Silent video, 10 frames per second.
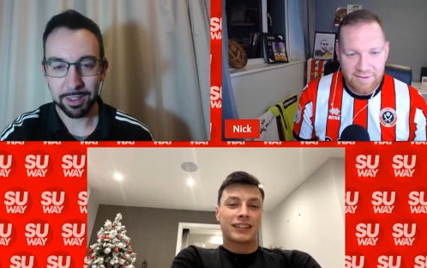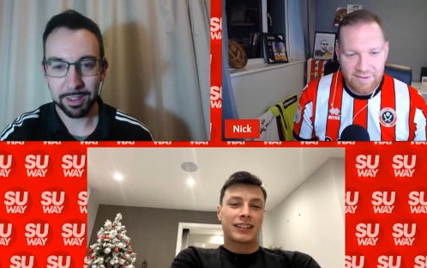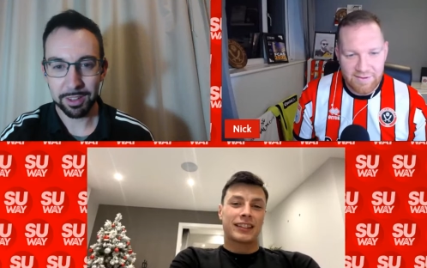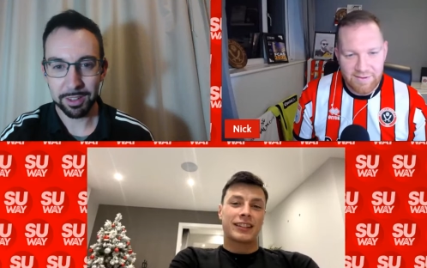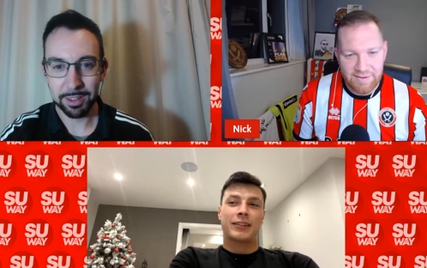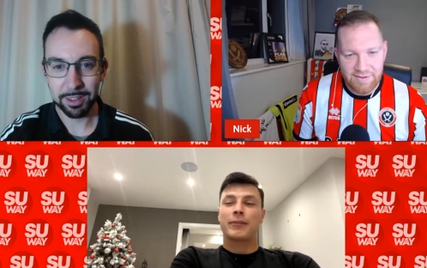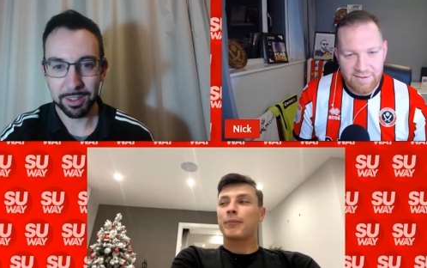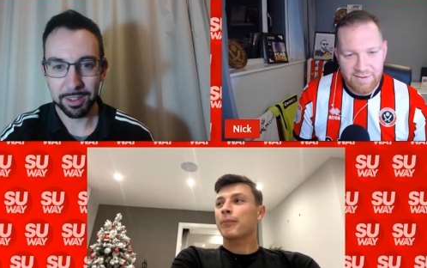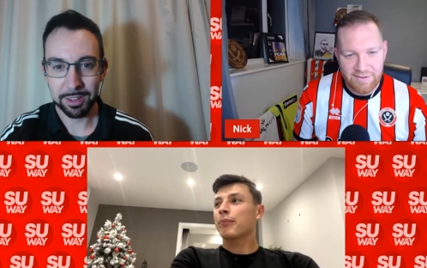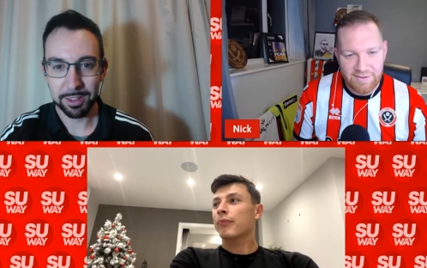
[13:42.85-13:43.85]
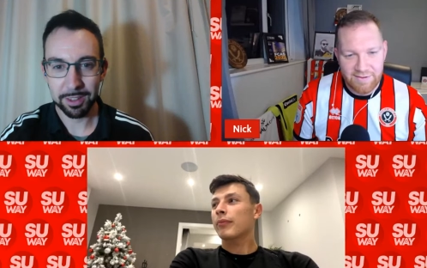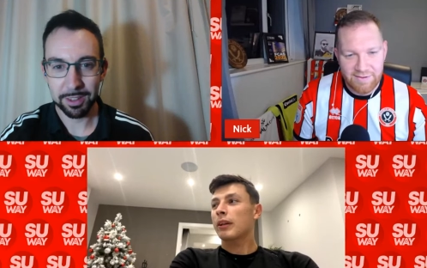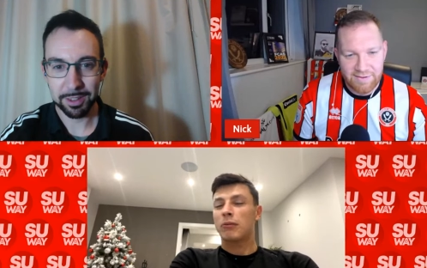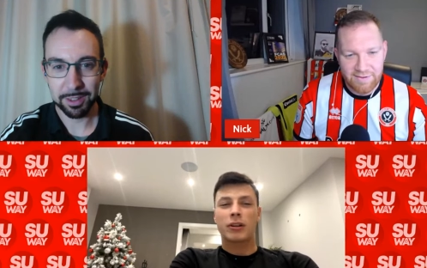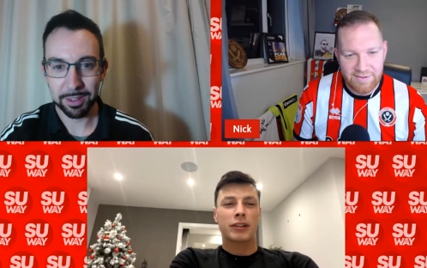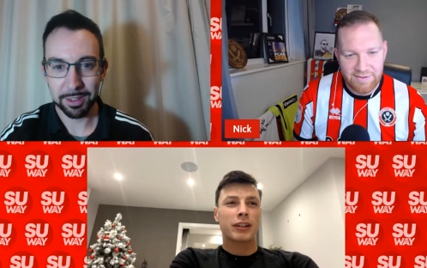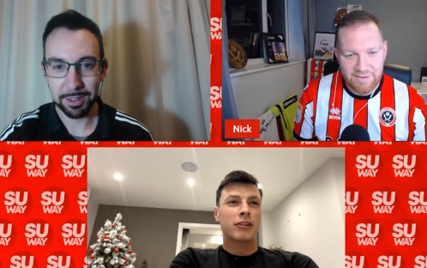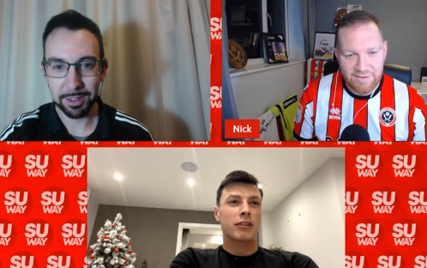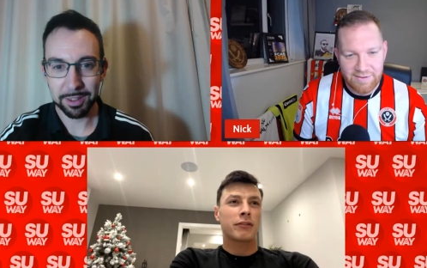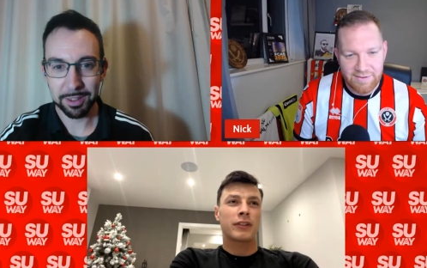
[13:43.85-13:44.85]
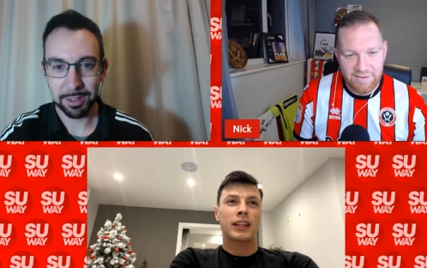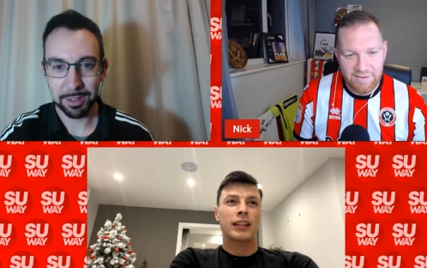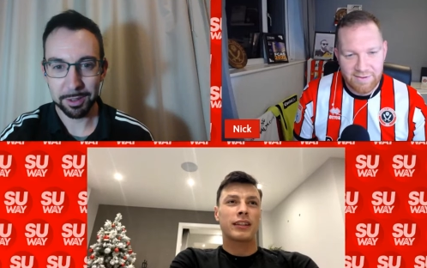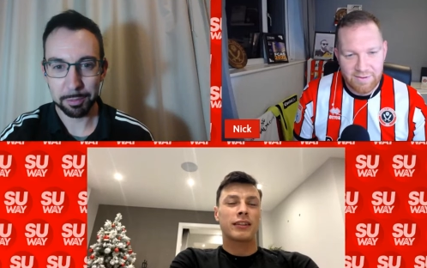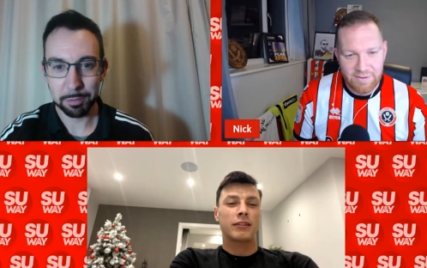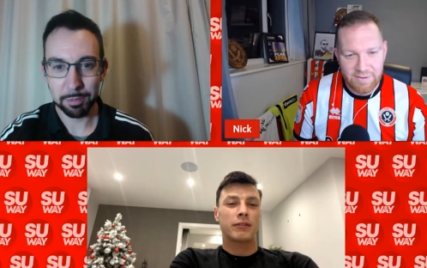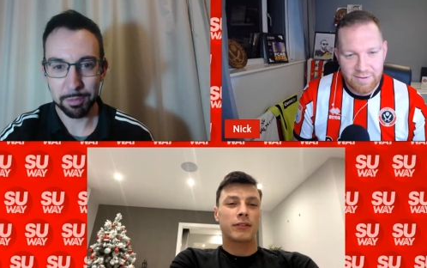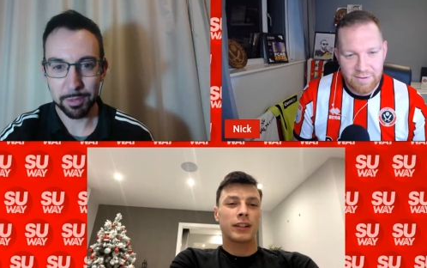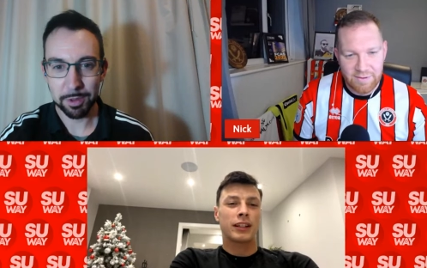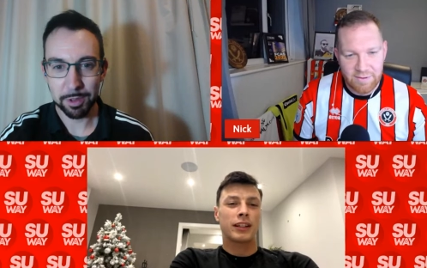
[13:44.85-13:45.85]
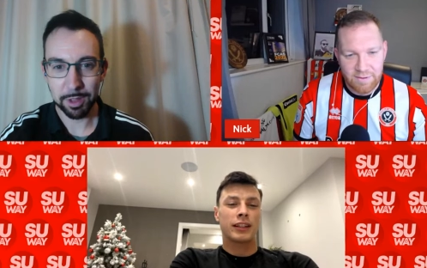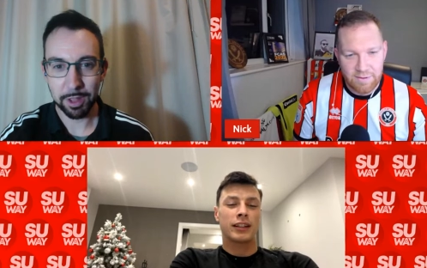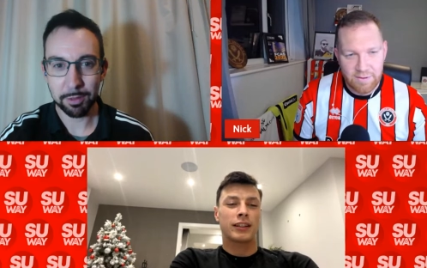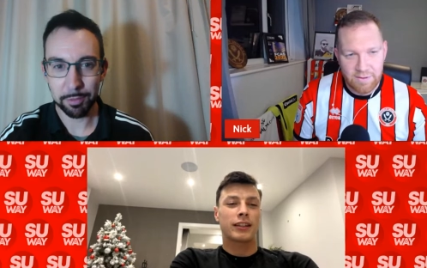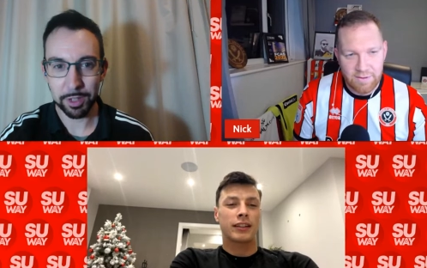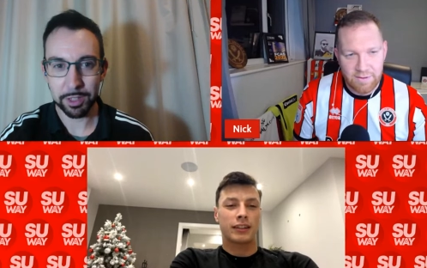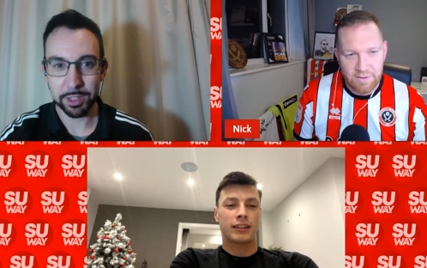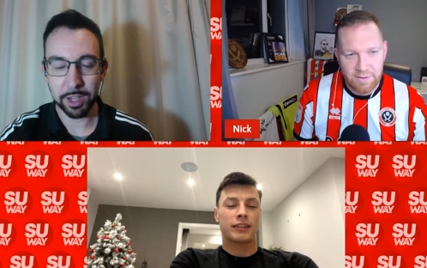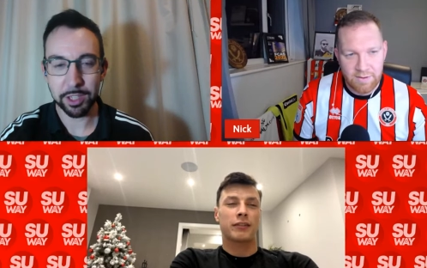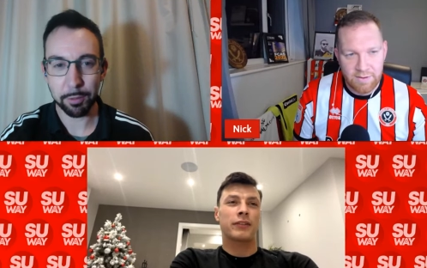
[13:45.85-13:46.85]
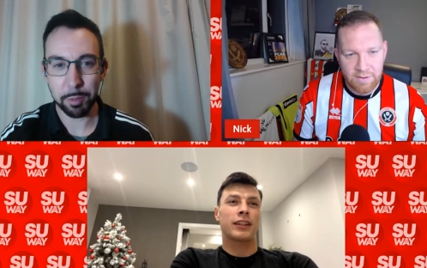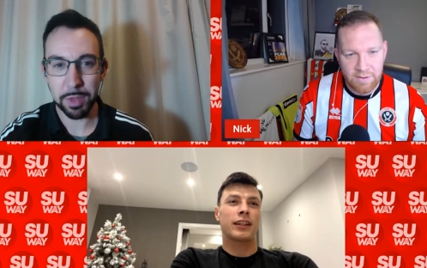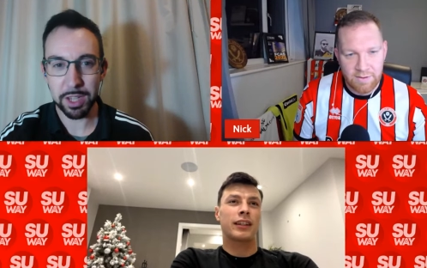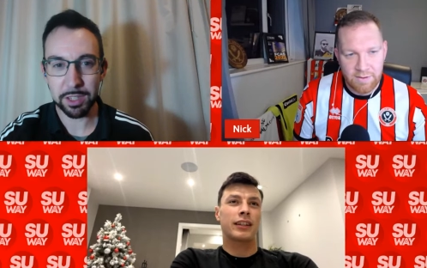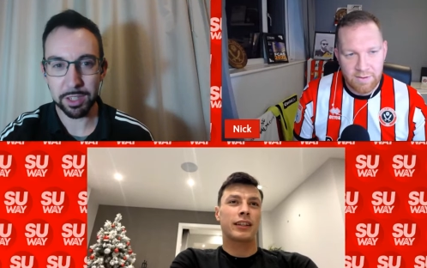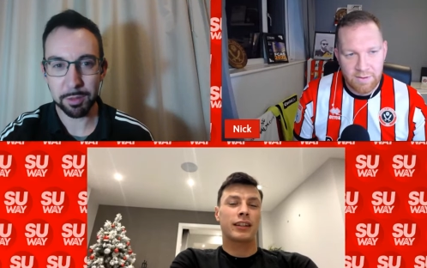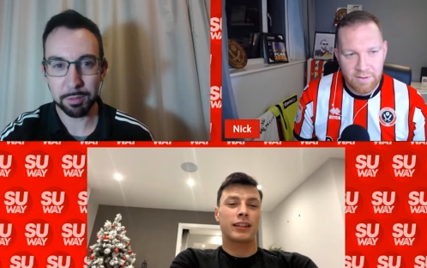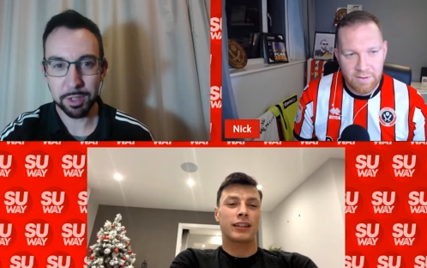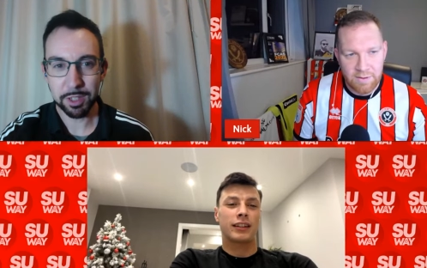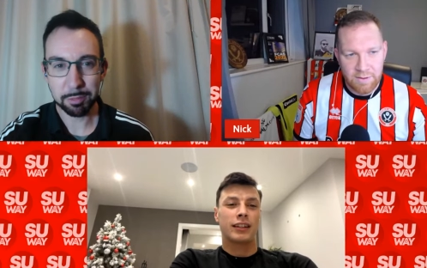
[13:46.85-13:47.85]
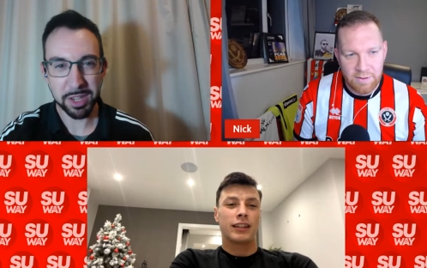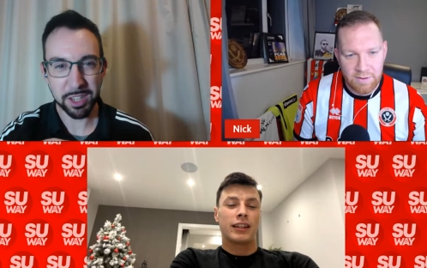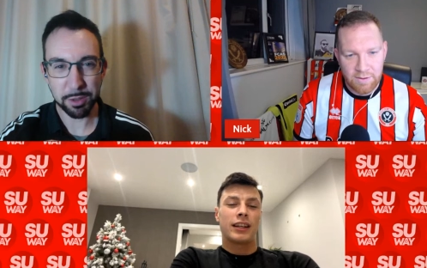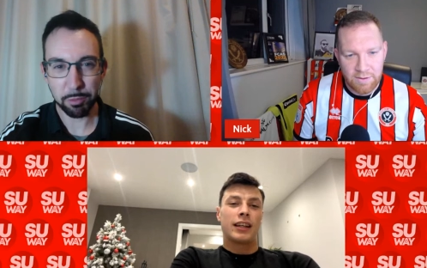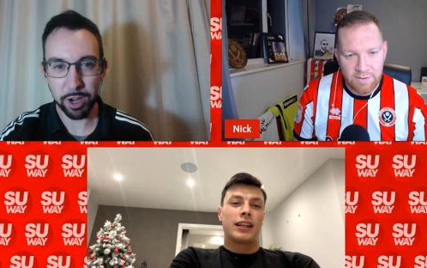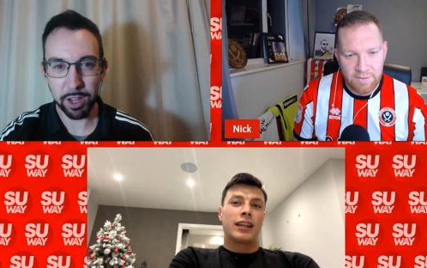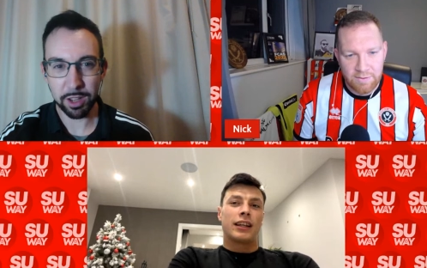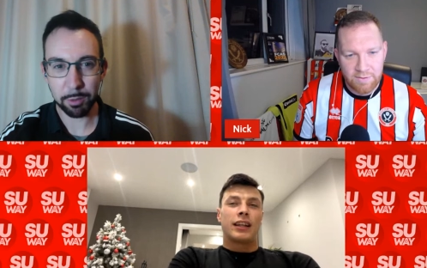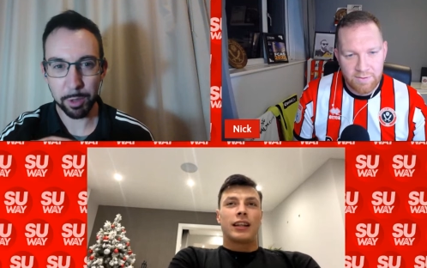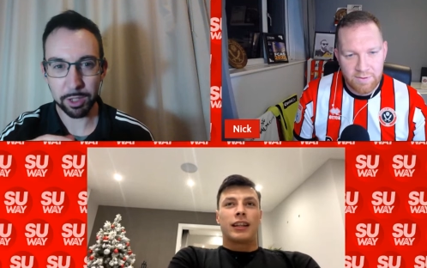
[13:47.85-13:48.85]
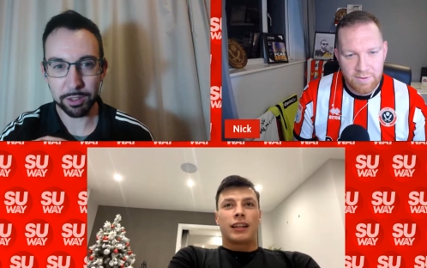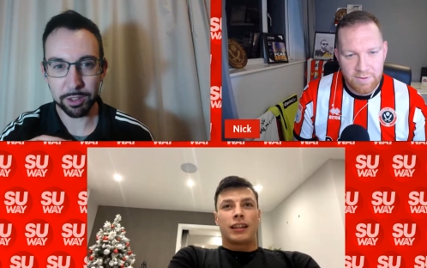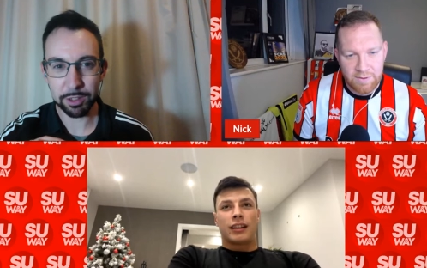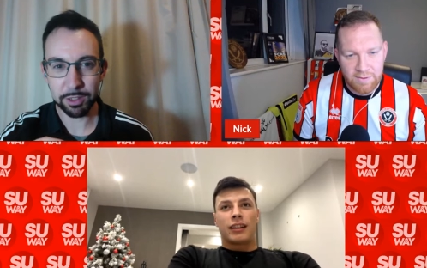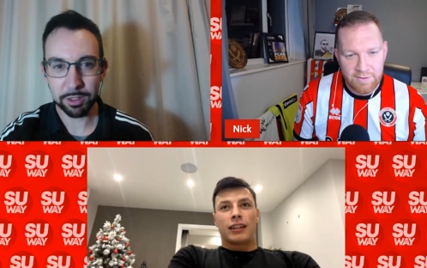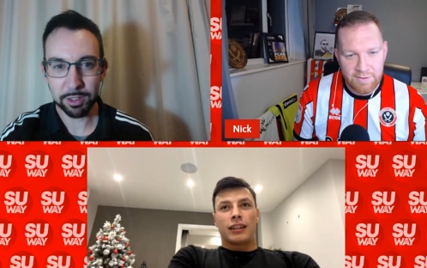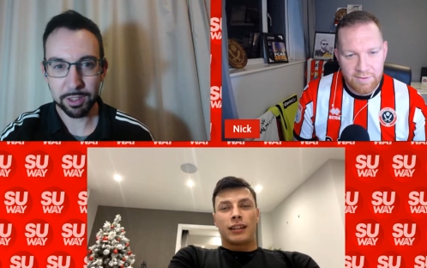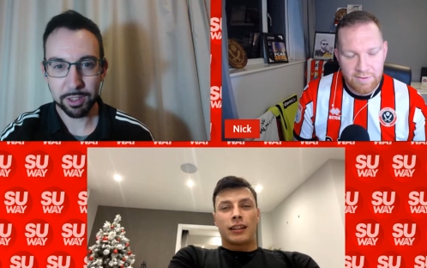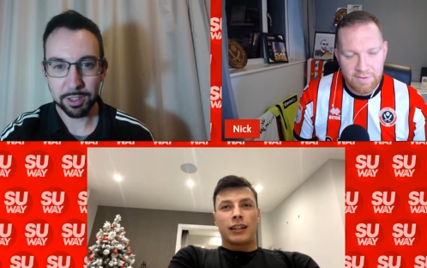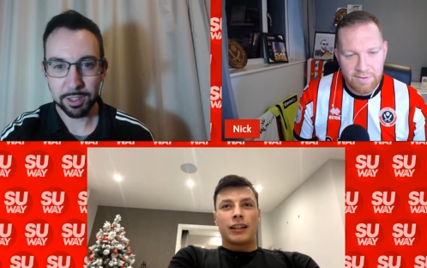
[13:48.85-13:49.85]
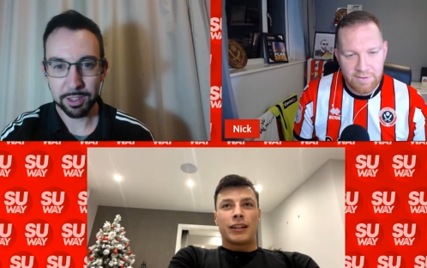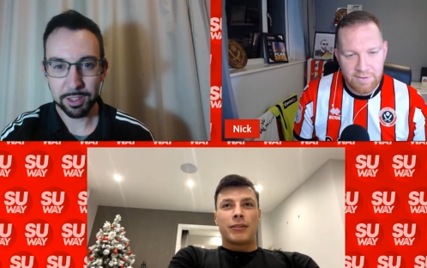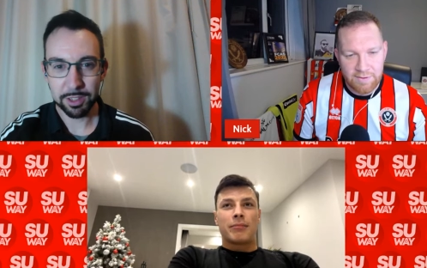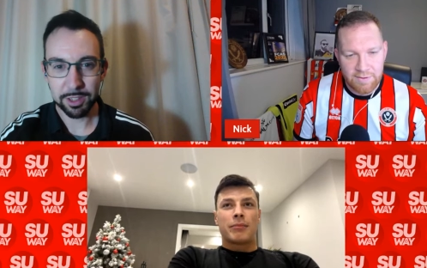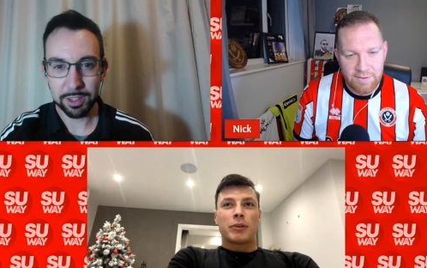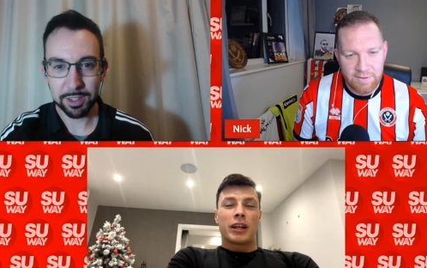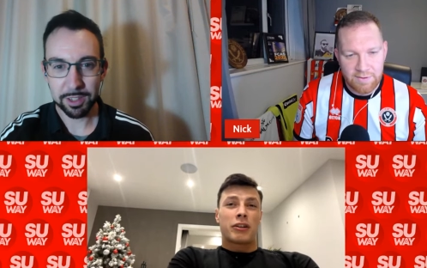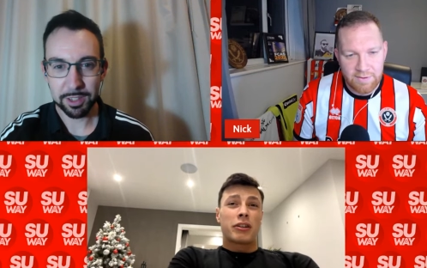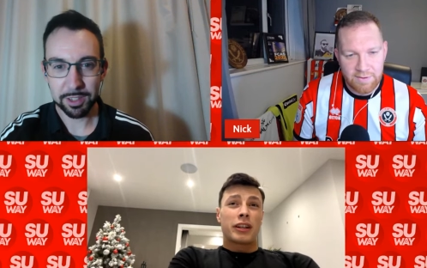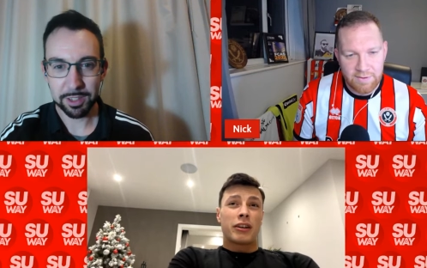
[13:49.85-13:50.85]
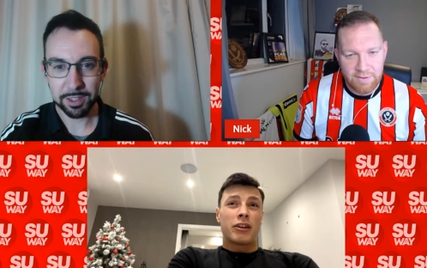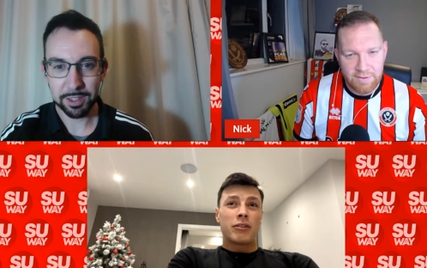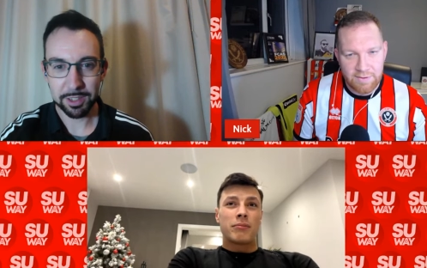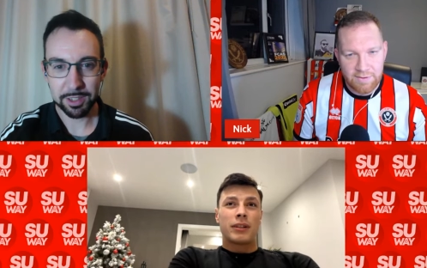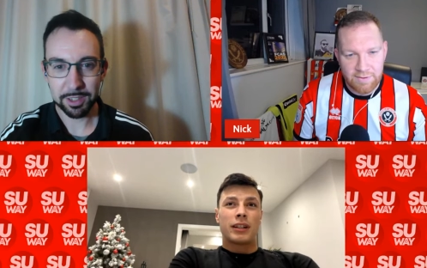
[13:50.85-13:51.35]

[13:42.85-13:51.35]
Speaker 1: Um, what are they called? Fillet, fillet, yeah. Yeah, fillet steak. Do you have it
Speaker 2: medium, medium rare, well done?
Speaker 1: Um, when I cook at home,